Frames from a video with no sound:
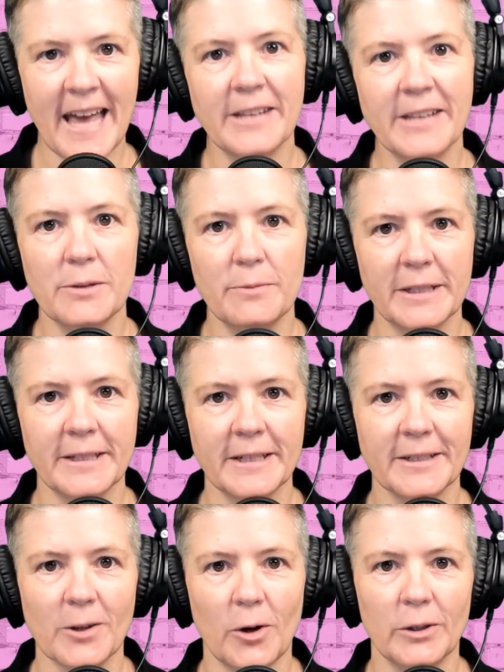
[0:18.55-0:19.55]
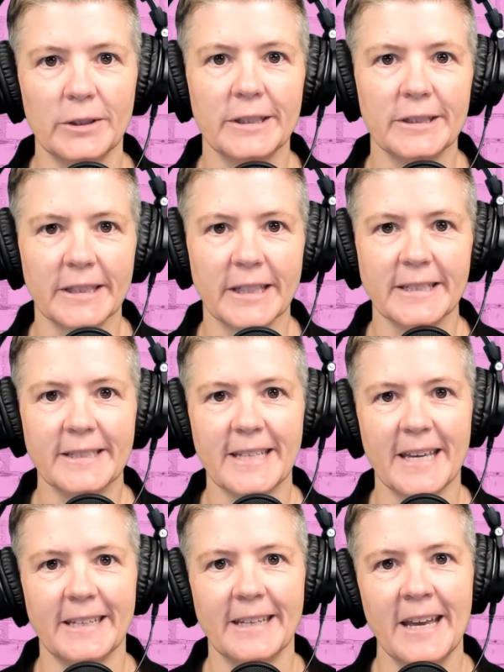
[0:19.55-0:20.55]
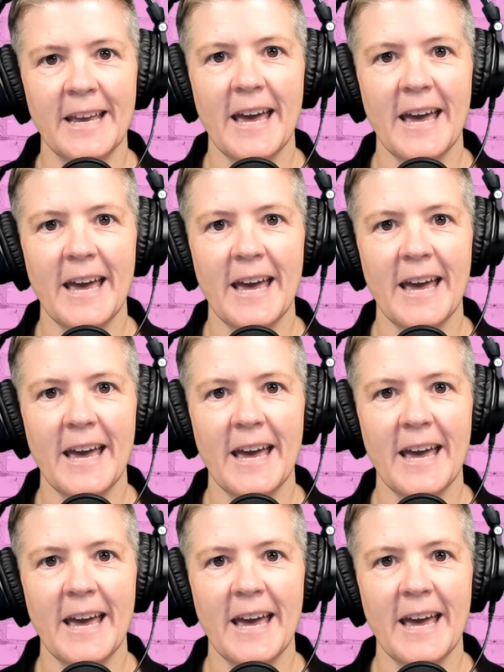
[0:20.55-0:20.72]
and your business on LinkedIn.